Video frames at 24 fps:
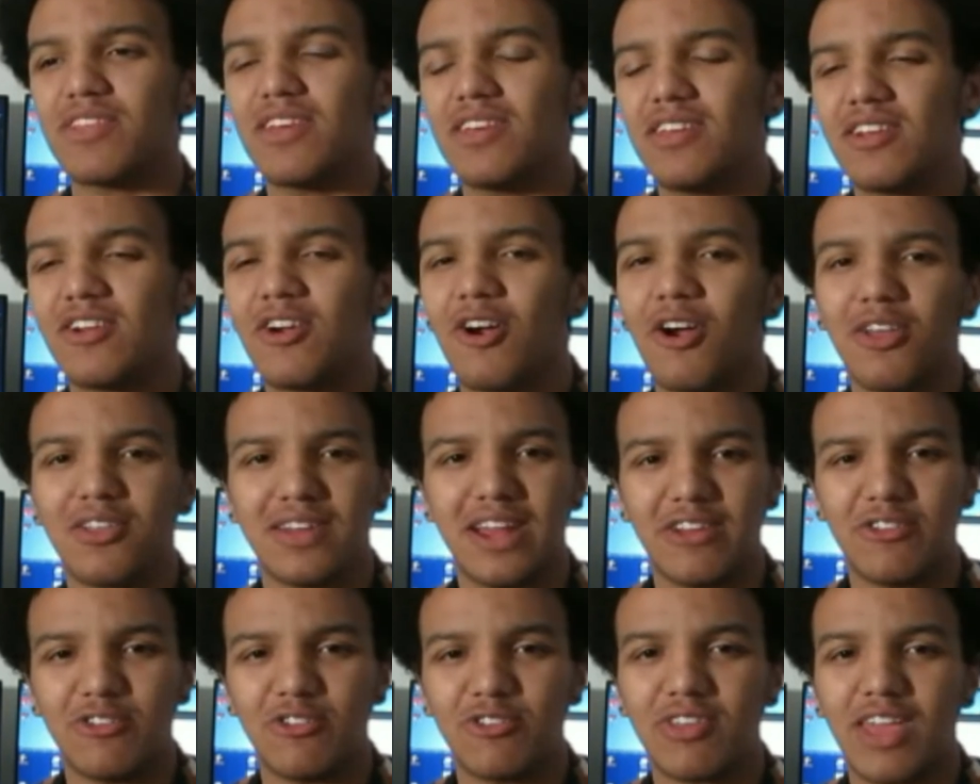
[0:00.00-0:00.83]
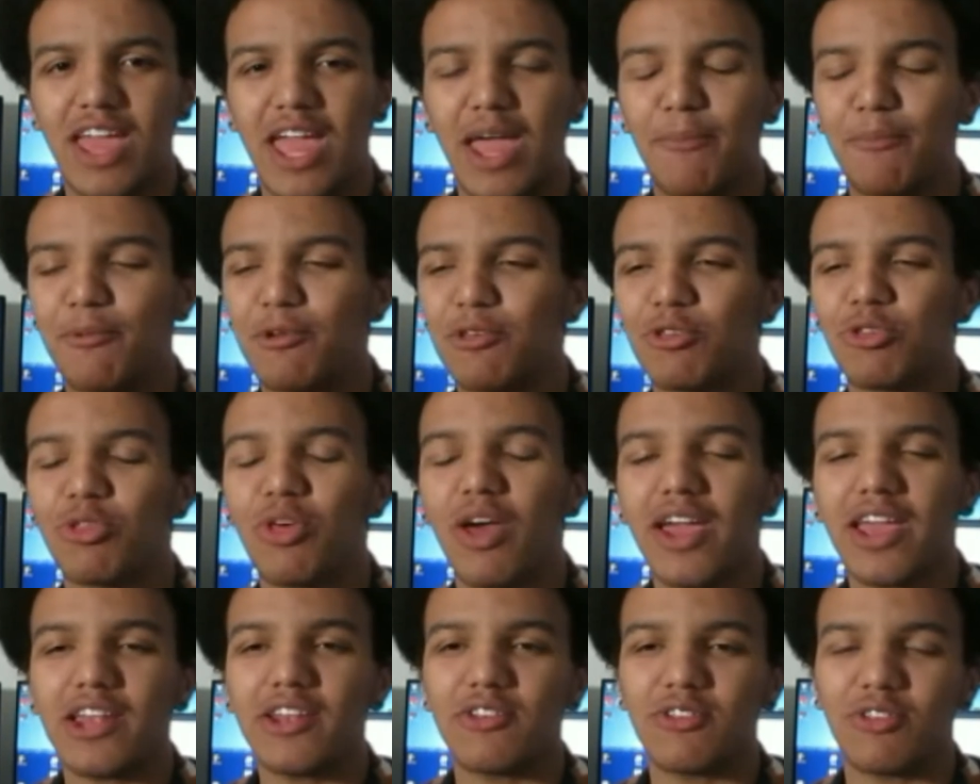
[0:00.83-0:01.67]
colonizers came, because
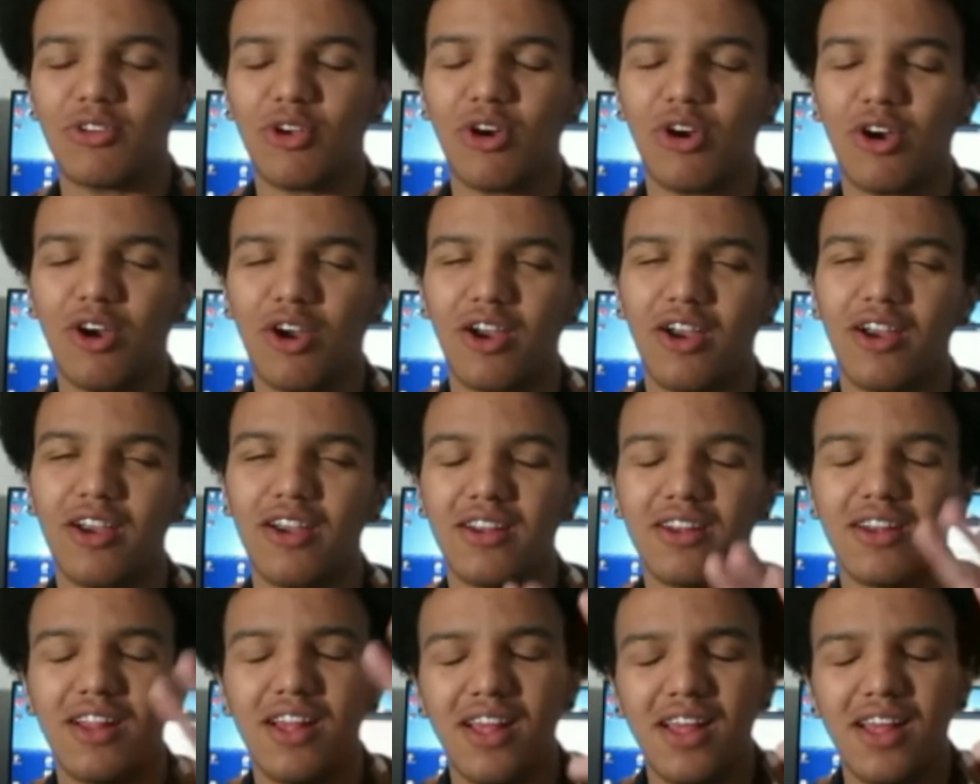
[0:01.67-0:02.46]
lions are